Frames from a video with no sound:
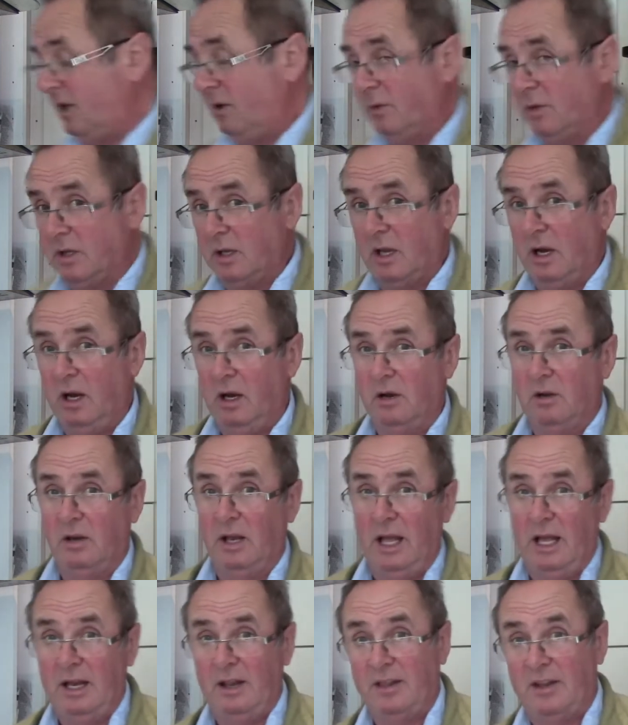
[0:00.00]
it like you would
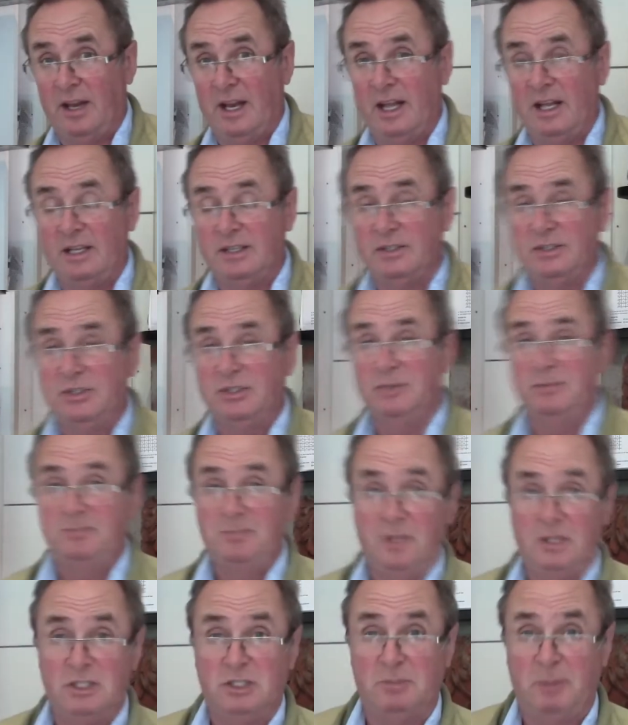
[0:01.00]
gargle anything
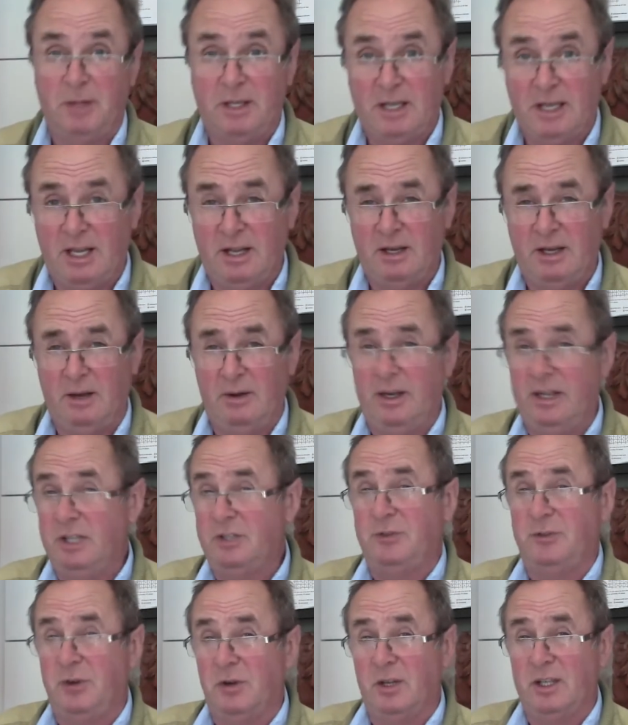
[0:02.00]
else and spit it out. Now it
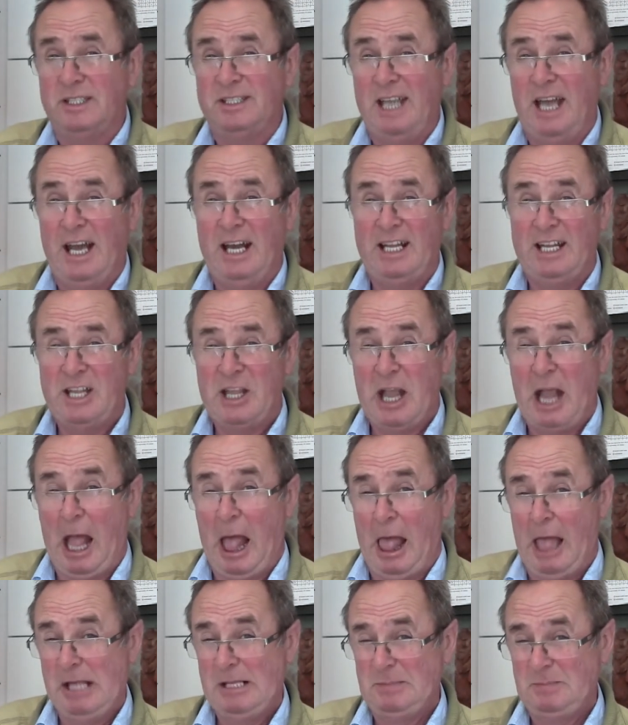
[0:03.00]
is full of tannin, you
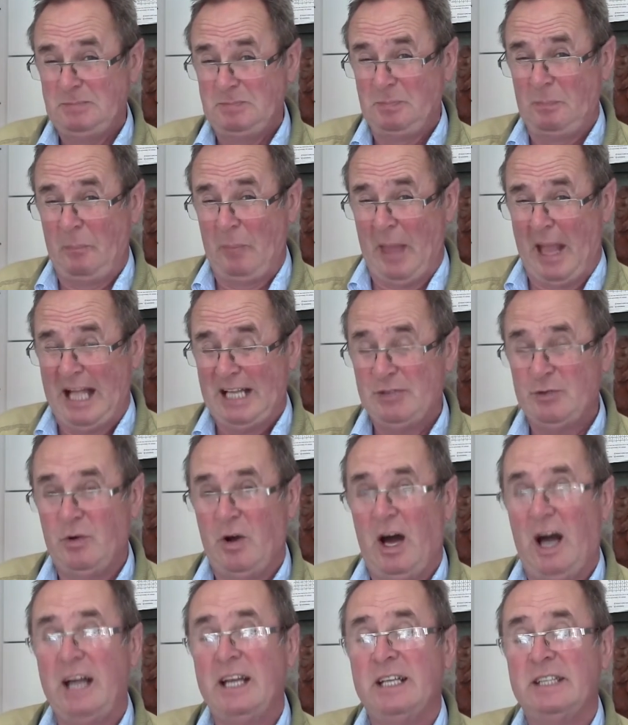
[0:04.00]
get
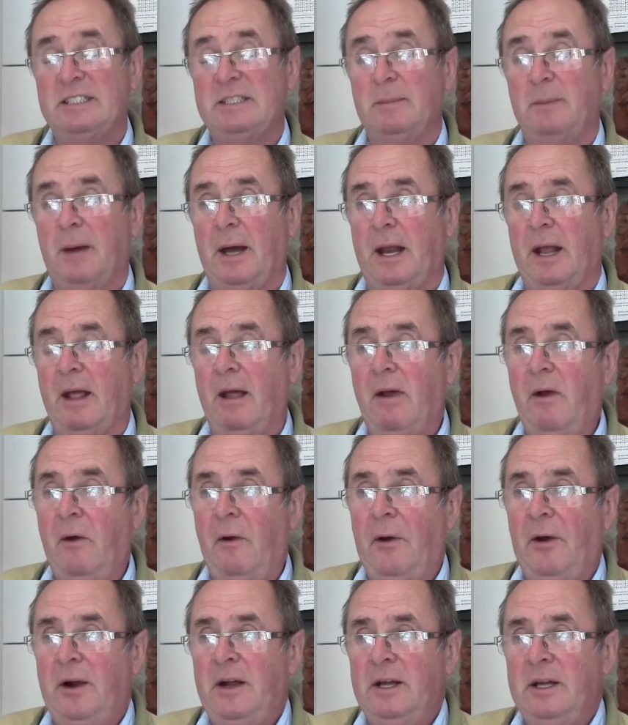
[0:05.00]
dryness about it,
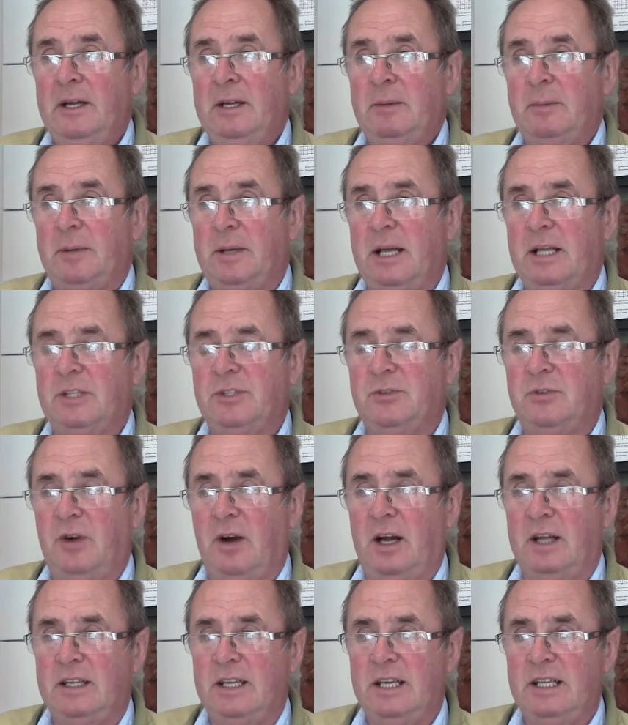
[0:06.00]
but that's
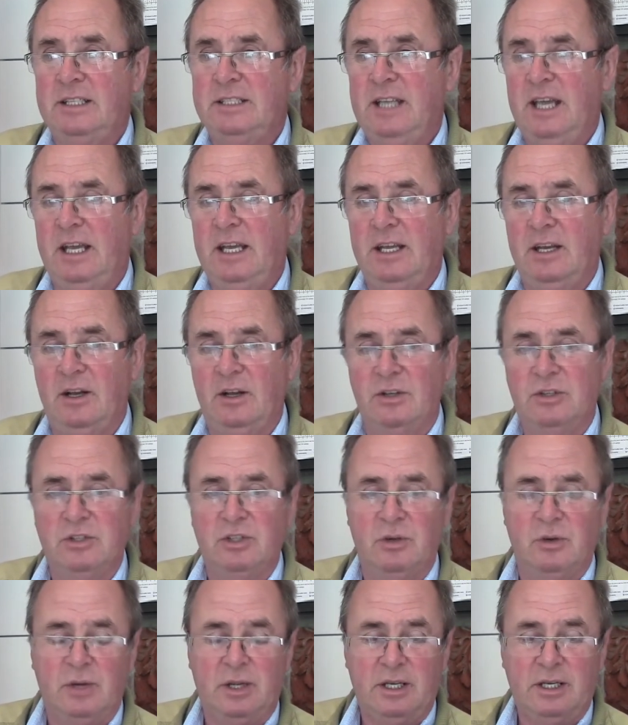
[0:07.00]
fine. You can take it
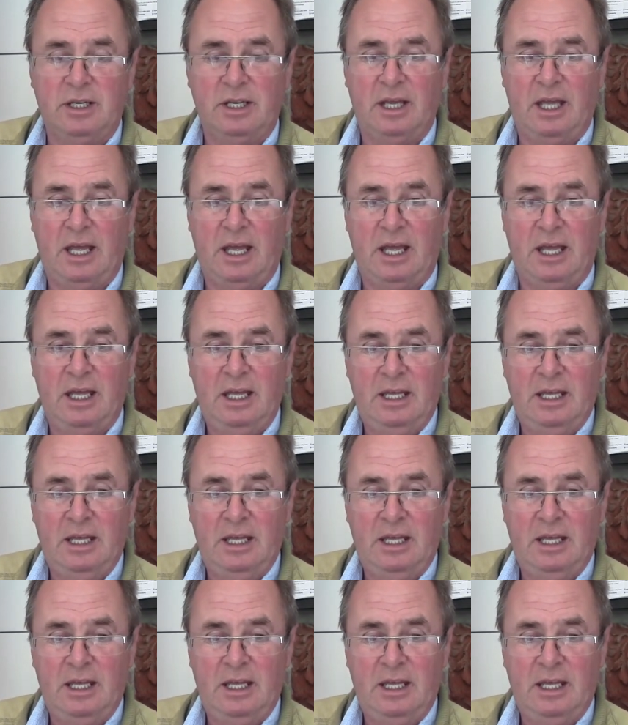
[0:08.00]
also in